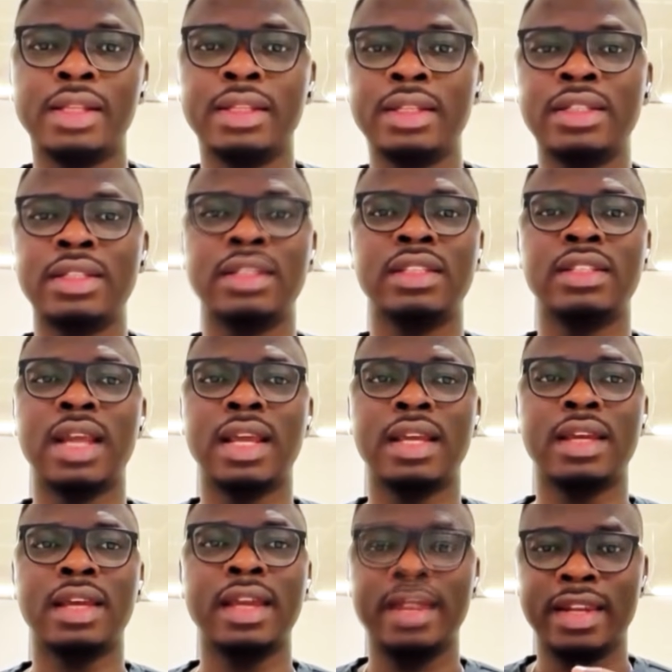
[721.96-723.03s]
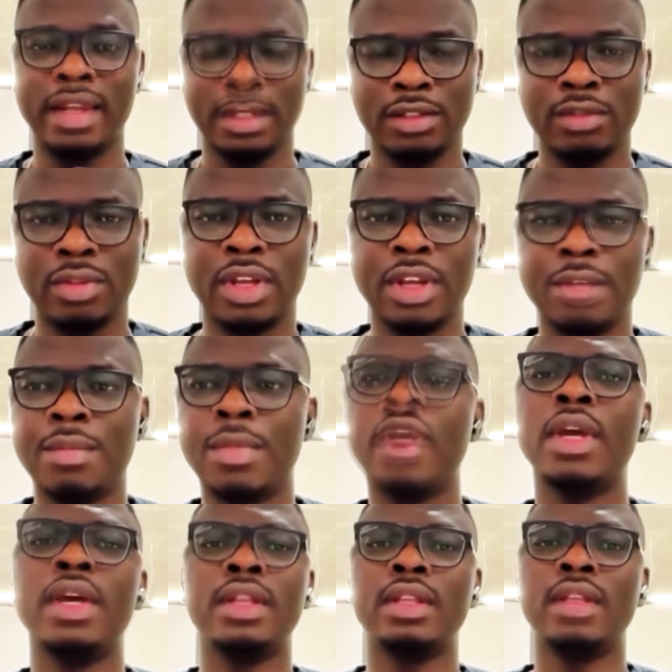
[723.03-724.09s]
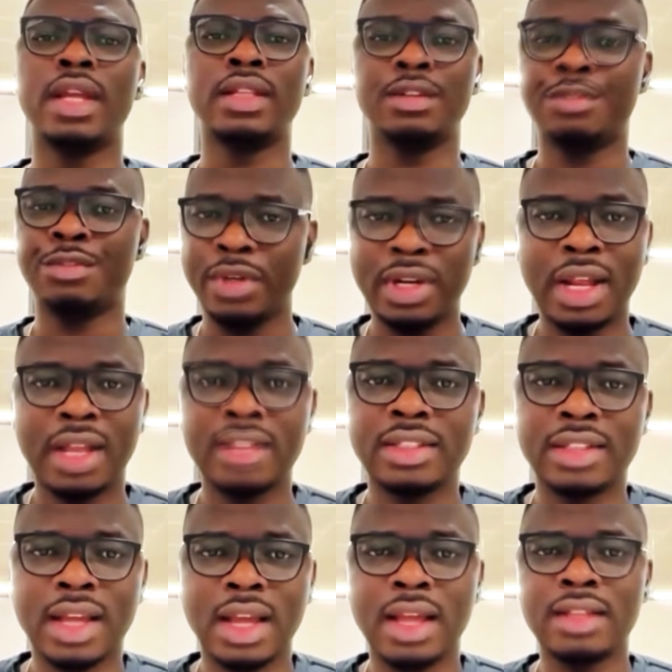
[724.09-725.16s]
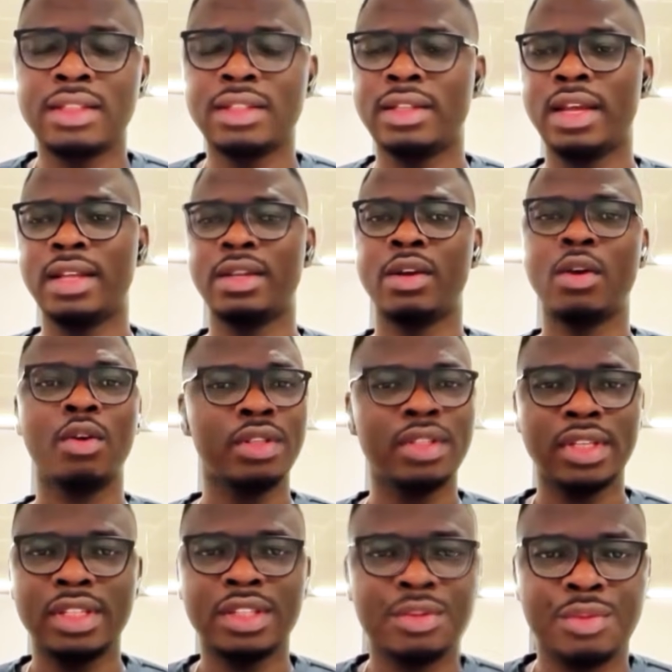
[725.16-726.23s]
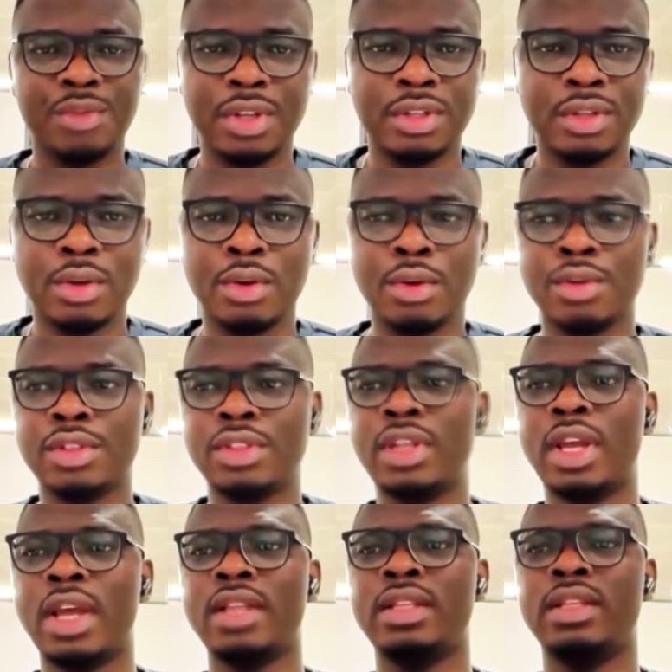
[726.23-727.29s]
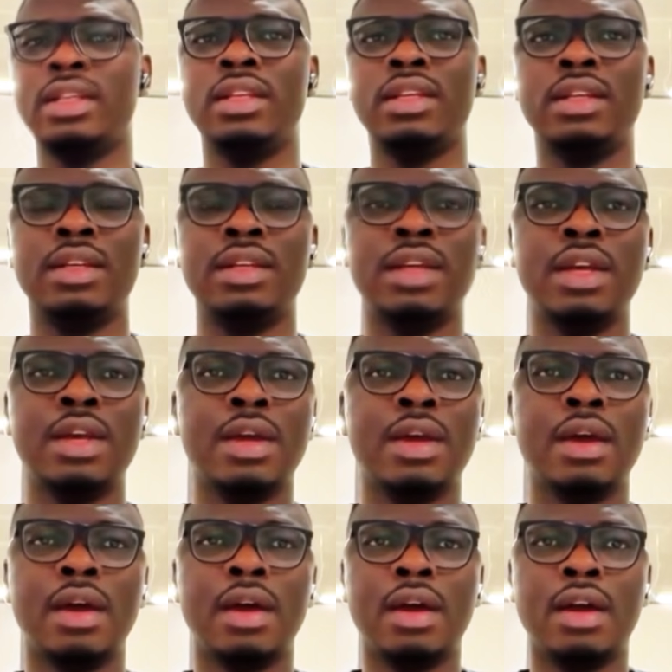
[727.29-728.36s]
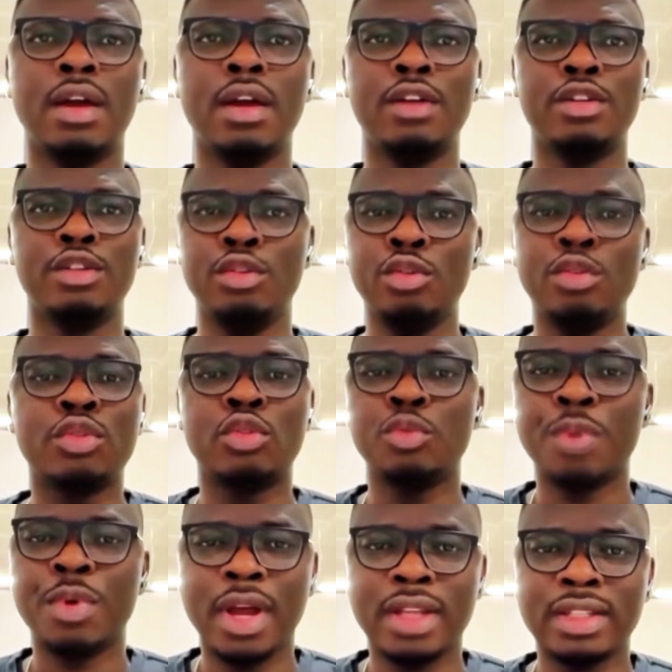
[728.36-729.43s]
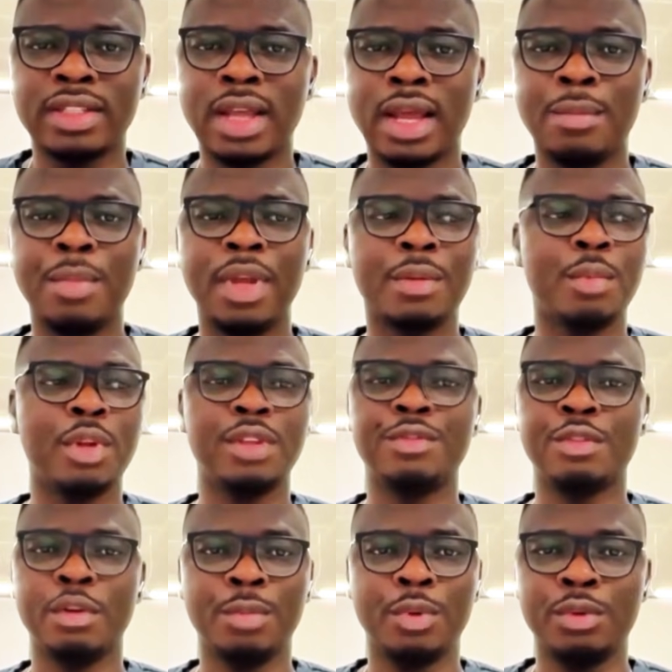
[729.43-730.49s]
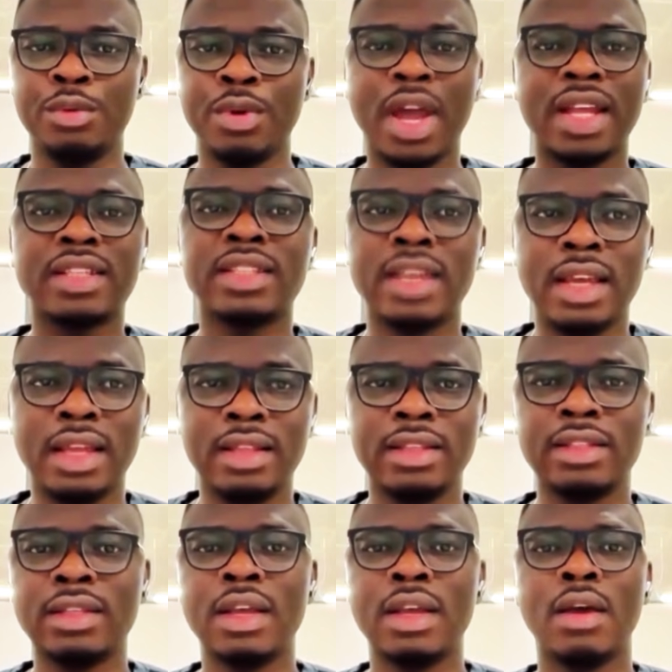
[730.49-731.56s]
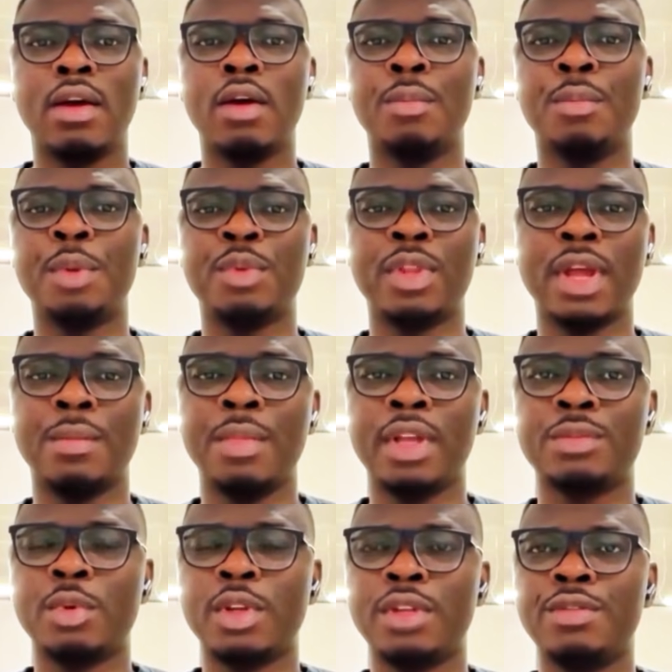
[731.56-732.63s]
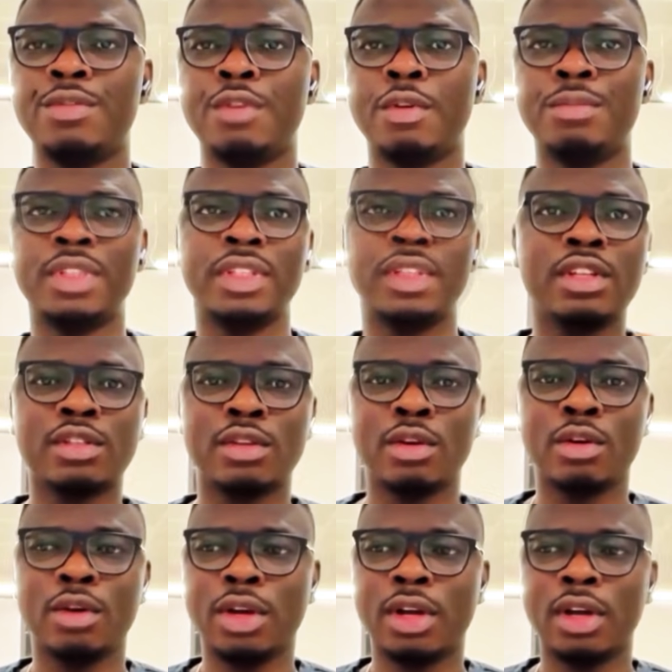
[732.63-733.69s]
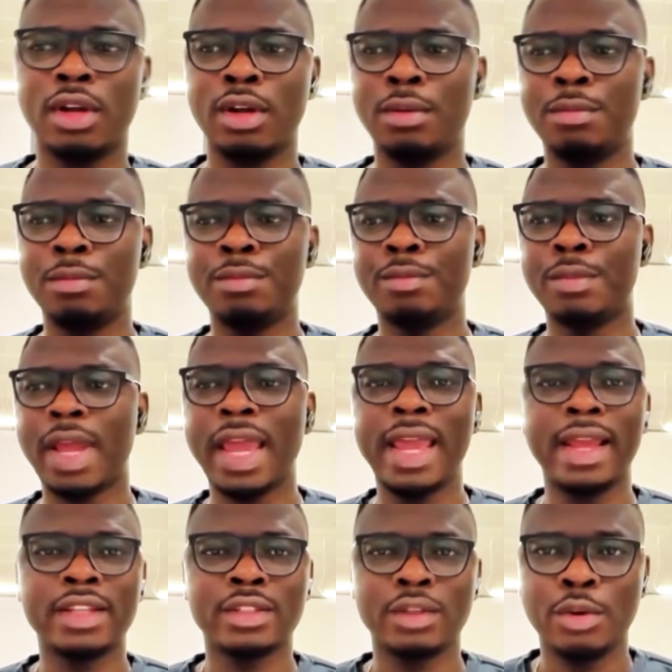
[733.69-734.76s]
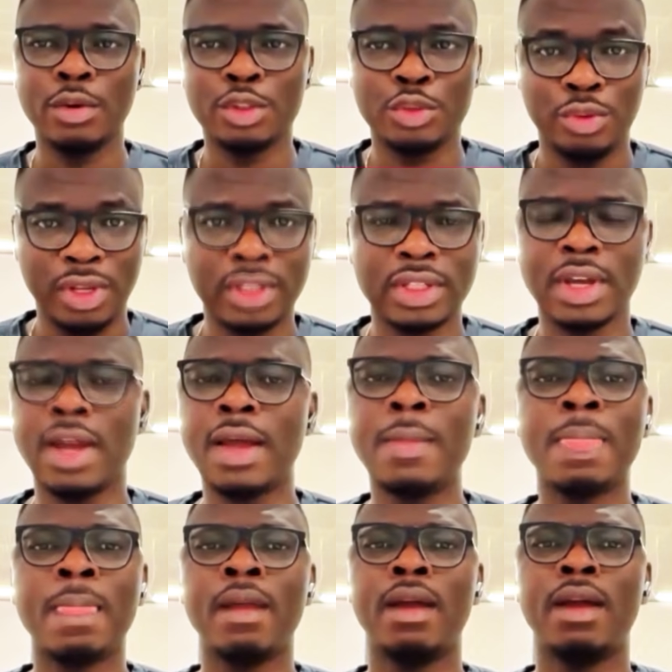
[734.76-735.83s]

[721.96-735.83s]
and this is like alien to them. They are the freelancers, they are the content creators, they are the YouTubers that make money from Google AdSense, or people that make money from TikTok, X, or Twitter,